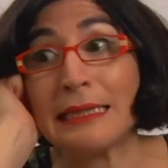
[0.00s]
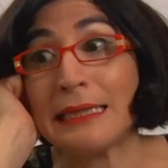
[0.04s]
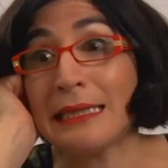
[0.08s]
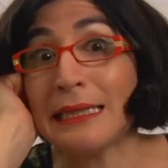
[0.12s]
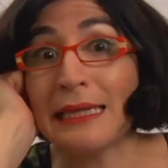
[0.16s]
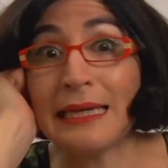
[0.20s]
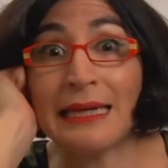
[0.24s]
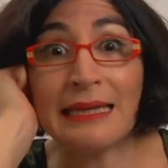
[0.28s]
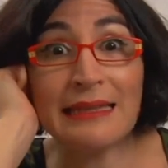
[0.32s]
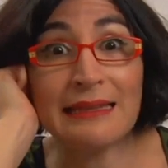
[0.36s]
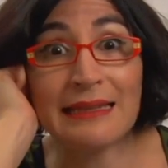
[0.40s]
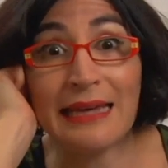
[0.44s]

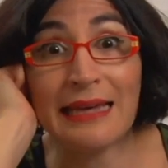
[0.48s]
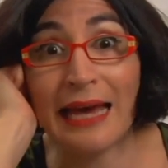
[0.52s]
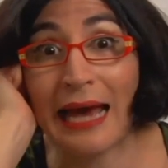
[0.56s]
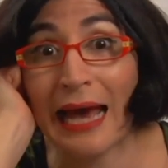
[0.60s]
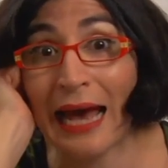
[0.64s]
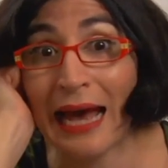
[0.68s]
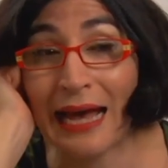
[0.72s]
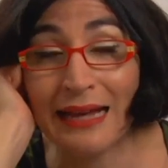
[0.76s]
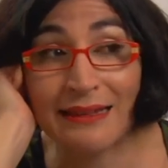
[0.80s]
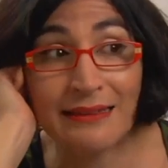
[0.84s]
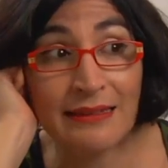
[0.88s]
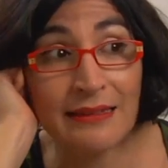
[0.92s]
hitting
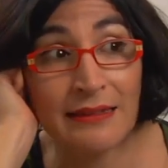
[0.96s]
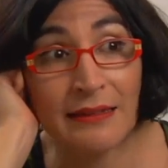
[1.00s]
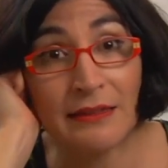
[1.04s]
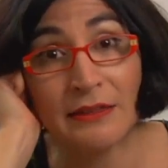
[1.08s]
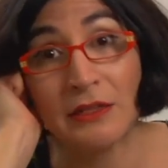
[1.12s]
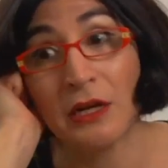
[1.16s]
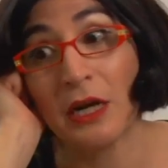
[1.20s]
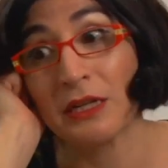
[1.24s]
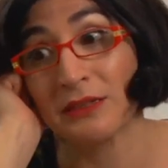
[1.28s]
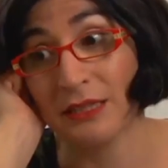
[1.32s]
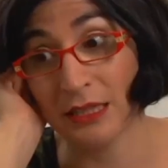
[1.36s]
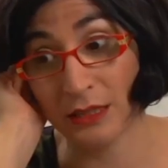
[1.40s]
that,
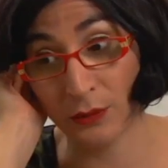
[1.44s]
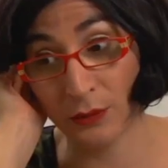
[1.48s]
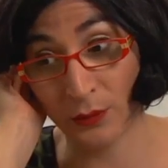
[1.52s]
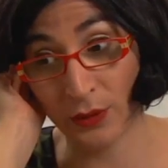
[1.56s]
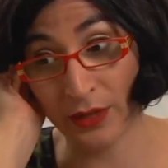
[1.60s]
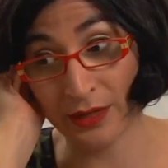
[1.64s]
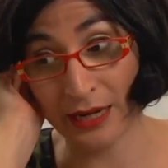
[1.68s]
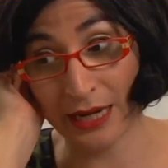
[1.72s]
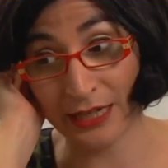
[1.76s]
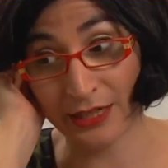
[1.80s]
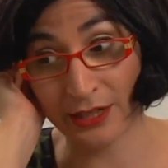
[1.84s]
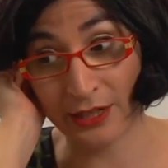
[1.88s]
not that
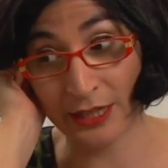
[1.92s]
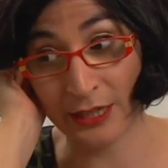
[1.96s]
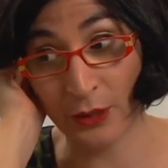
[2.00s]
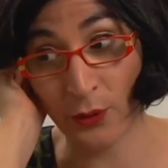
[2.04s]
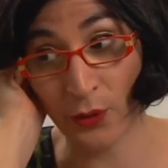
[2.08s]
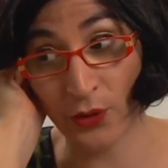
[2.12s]
we are actually